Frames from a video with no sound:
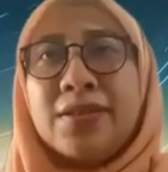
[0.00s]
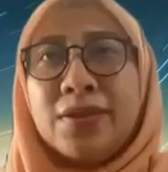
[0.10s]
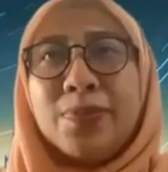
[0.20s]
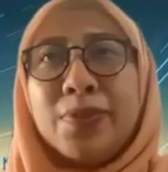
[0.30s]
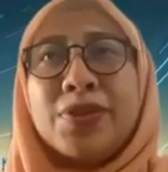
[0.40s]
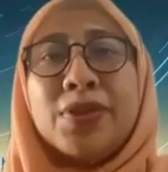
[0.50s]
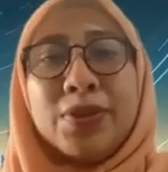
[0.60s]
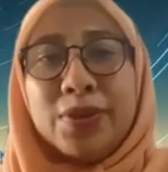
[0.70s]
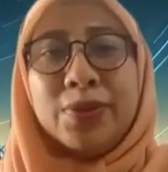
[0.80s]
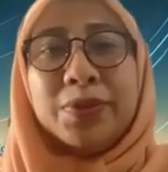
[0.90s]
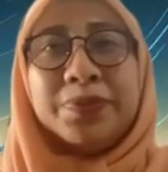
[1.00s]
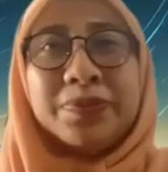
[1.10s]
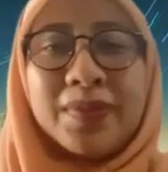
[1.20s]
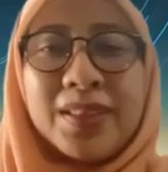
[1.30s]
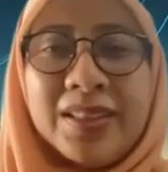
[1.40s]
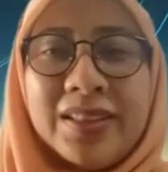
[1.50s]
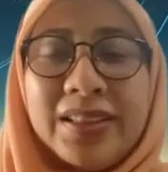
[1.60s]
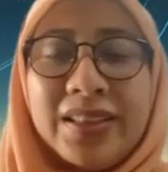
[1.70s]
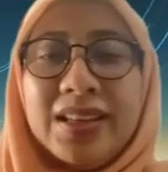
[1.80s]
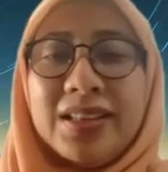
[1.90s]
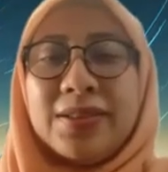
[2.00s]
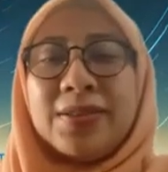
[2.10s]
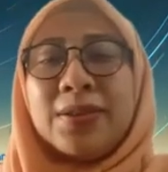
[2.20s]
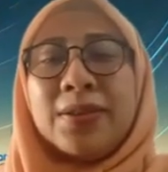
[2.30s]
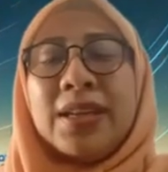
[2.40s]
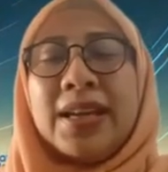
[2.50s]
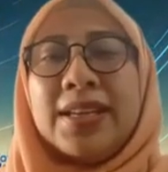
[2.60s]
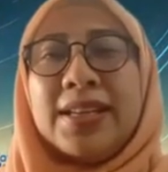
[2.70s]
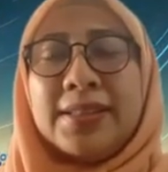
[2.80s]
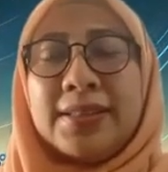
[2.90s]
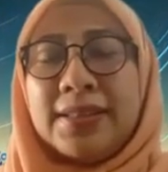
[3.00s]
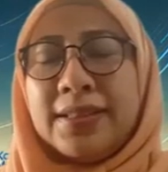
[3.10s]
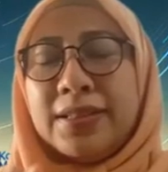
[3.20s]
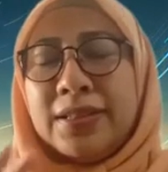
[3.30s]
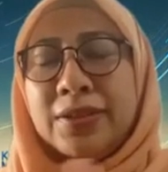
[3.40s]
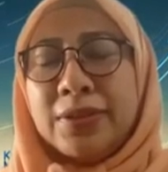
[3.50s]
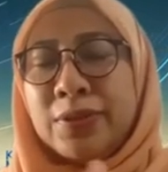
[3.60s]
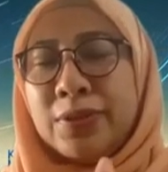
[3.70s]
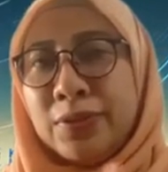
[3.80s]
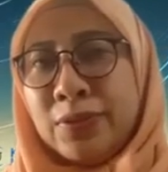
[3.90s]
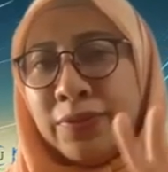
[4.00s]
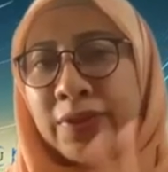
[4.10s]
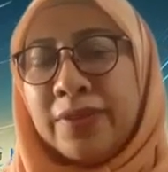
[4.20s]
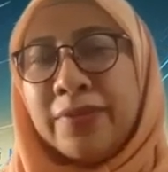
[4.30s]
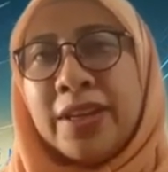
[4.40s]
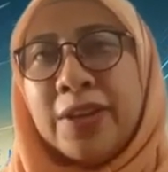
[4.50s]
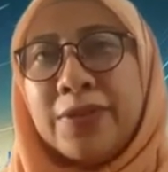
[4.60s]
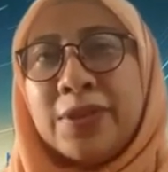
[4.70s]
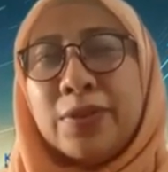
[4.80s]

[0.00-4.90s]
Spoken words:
0.02. Okay, so that is 2 values.